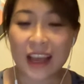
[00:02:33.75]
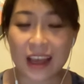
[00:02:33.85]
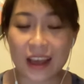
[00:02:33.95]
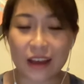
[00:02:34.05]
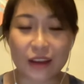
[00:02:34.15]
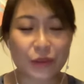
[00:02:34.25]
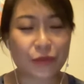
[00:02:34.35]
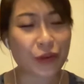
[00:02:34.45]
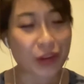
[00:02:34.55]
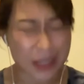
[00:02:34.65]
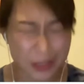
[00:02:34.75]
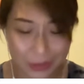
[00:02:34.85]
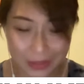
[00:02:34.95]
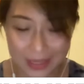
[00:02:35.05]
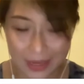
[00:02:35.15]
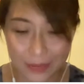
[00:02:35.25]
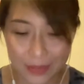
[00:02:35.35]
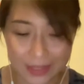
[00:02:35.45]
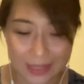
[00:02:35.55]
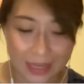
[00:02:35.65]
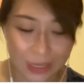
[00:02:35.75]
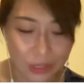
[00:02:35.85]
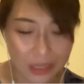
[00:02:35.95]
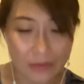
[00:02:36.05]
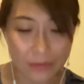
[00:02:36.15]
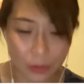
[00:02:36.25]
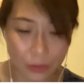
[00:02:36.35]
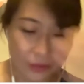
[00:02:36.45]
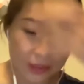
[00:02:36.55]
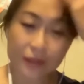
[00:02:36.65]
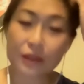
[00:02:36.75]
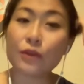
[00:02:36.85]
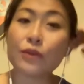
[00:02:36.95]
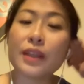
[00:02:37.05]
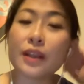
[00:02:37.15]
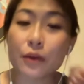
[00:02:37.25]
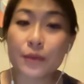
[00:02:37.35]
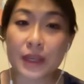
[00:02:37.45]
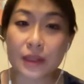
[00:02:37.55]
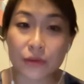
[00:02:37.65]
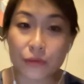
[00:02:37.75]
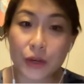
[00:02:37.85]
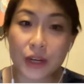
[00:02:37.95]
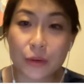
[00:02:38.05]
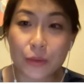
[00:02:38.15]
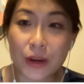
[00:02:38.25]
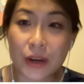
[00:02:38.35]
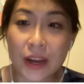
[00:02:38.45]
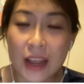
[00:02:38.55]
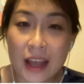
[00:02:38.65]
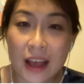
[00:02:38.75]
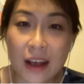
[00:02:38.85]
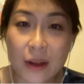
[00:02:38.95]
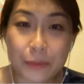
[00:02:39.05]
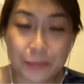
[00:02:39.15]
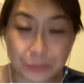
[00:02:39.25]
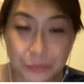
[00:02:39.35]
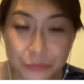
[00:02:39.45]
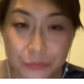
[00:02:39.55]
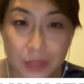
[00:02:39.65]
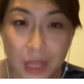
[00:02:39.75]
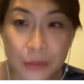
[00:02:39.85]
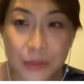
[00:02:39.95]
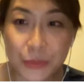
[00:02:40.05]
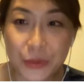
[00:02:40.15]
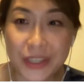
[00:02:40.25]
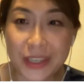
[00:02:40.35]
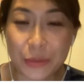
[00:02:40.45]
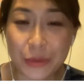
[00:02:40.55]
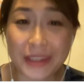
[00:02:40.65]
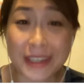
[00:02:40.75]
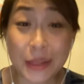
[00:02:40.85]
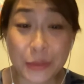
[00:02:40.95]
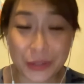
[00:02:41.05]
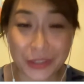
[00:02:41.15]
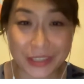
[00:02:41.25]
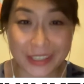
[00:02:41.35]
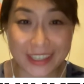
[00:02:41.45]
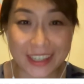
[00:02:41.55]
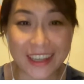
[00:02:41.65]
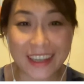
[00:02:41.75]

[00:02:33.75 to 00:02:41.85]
It's very interesting because that actually evolved into another piece of work where I was working with sex workers.